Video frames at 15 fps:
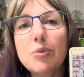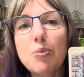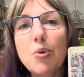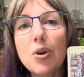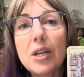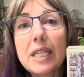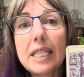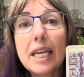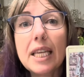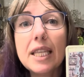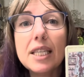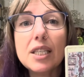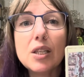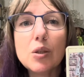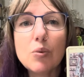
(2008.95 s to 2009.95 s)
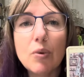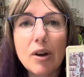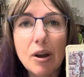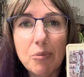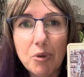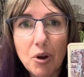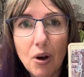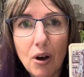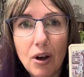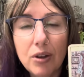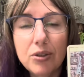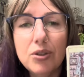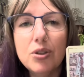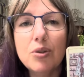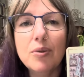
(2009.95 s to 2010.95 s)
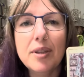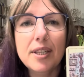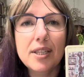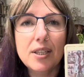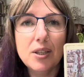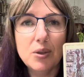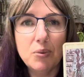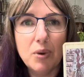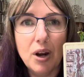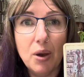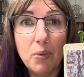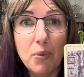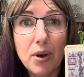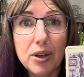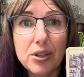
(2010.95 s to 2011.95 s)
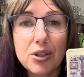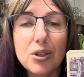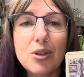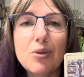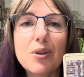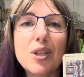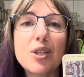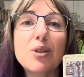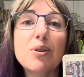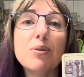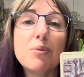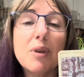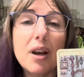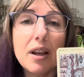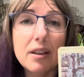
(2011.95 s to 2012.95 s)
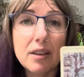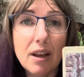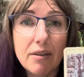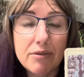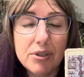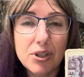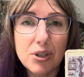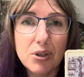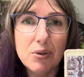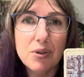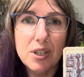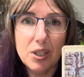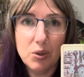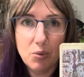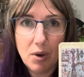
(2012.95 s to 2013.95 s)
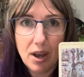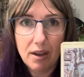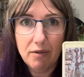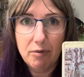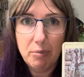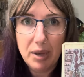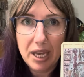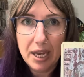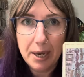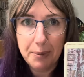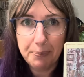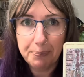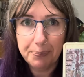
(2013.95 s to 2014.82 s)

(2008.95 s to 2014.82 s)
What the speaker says: More, it's like, this is what I'm called to, and this is what I want to do, and this is what I love to do, this way of being.